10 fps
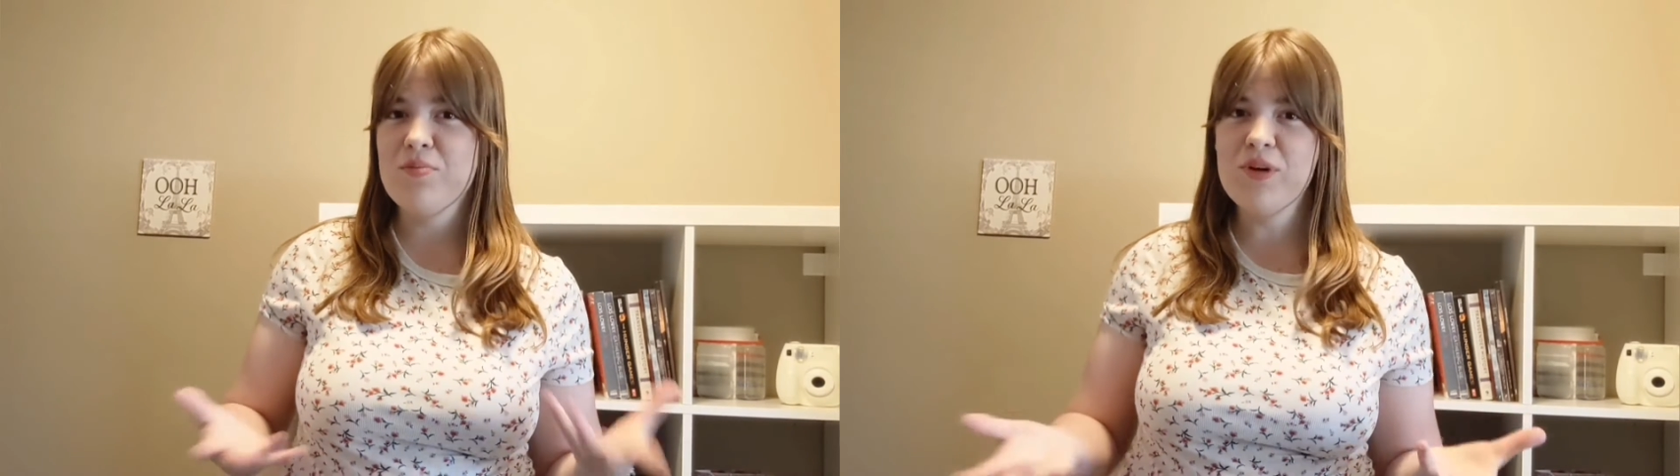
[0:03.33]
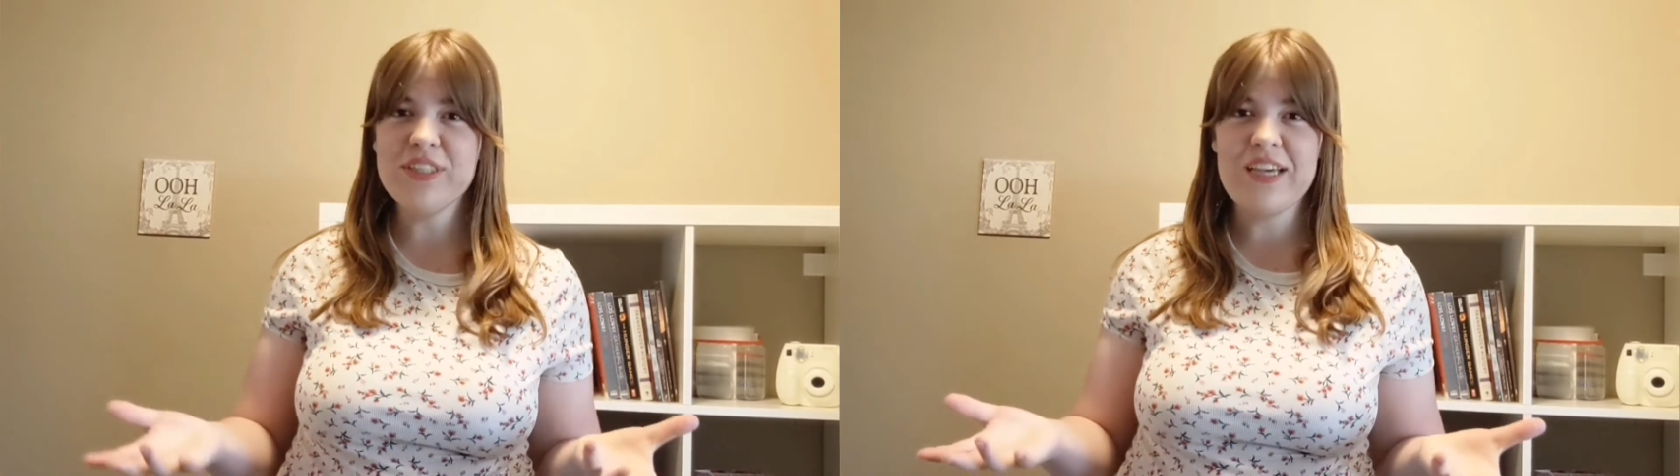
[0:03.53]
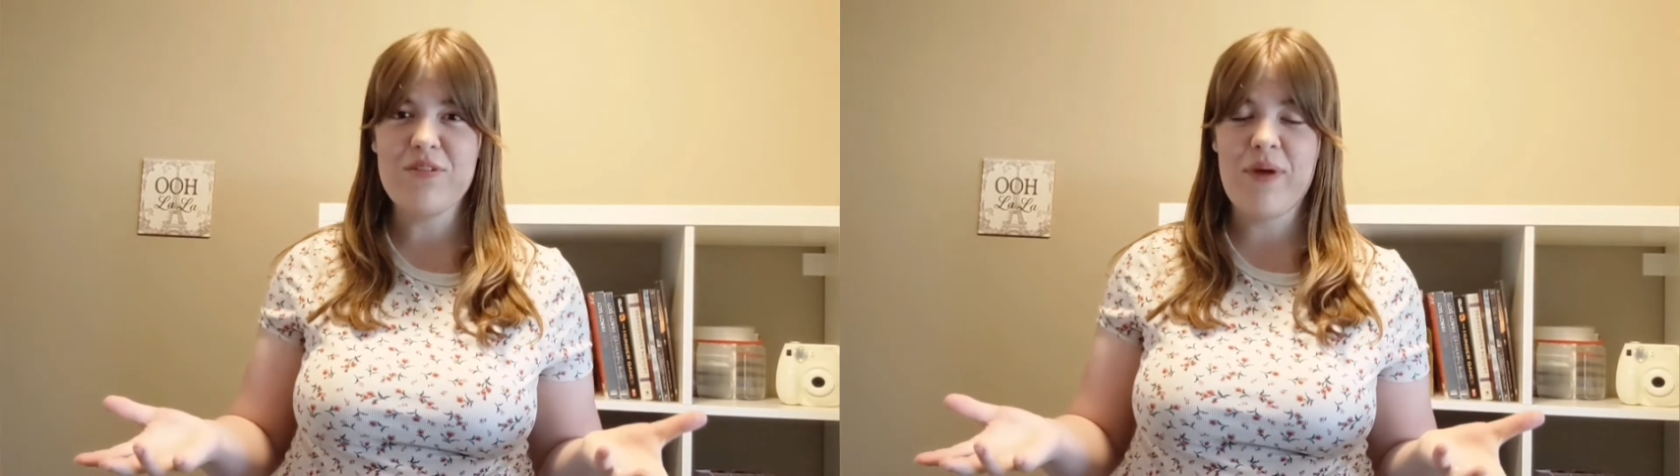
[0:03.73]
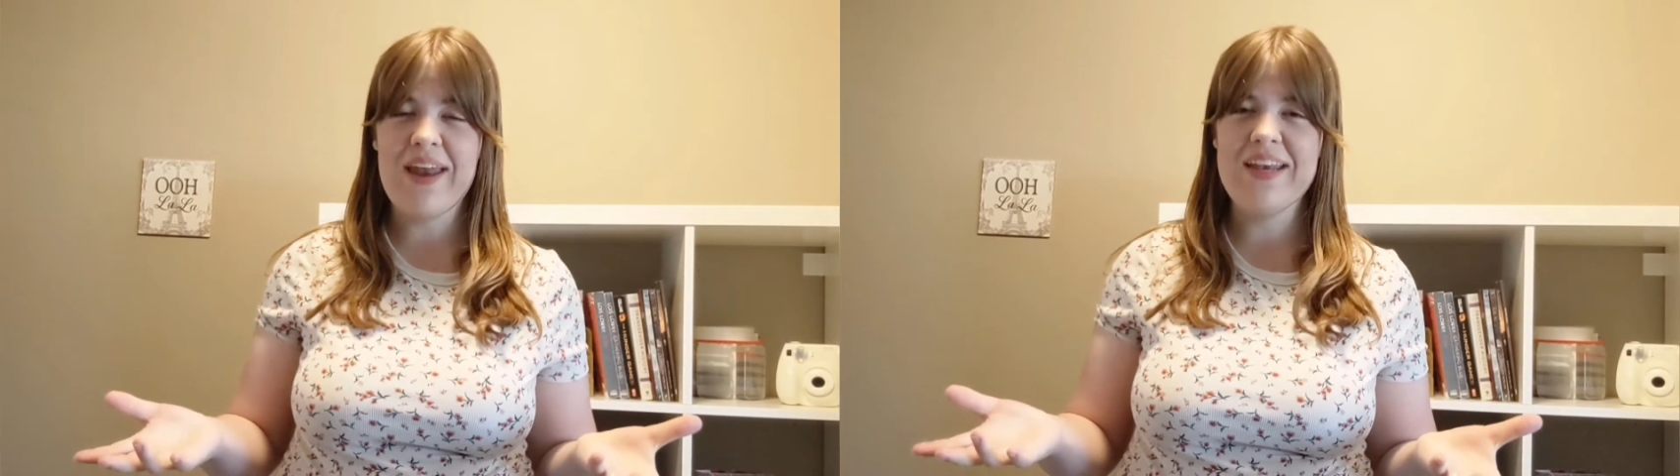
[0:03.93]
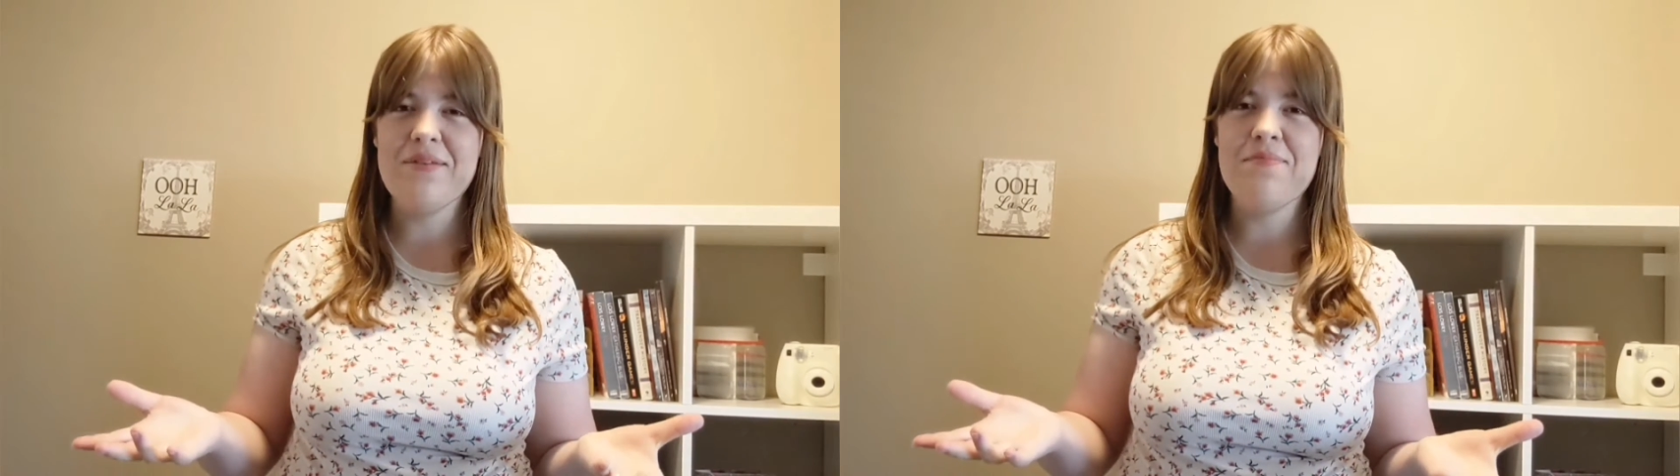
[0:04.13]
books I
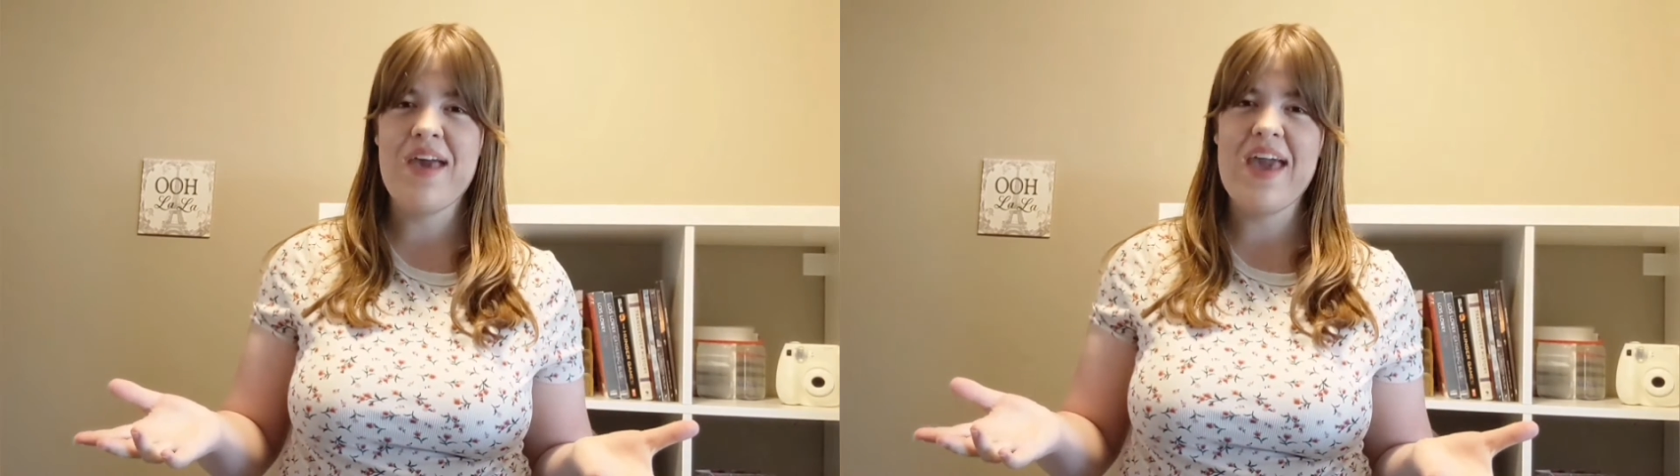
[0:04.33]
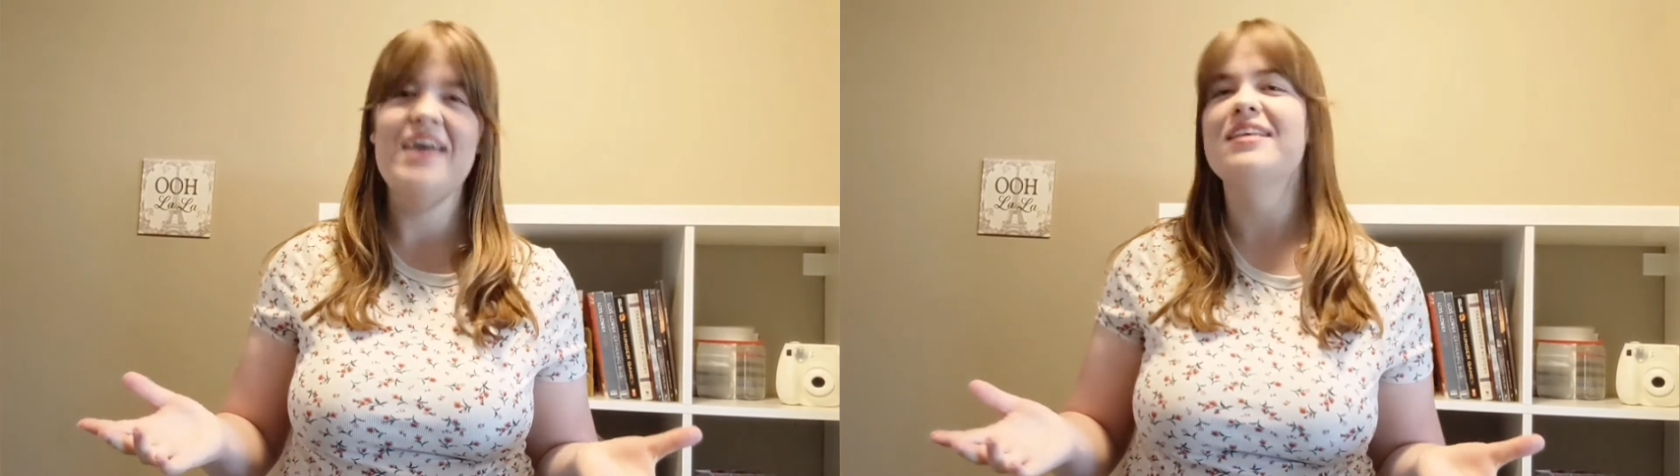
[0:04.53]
read in May.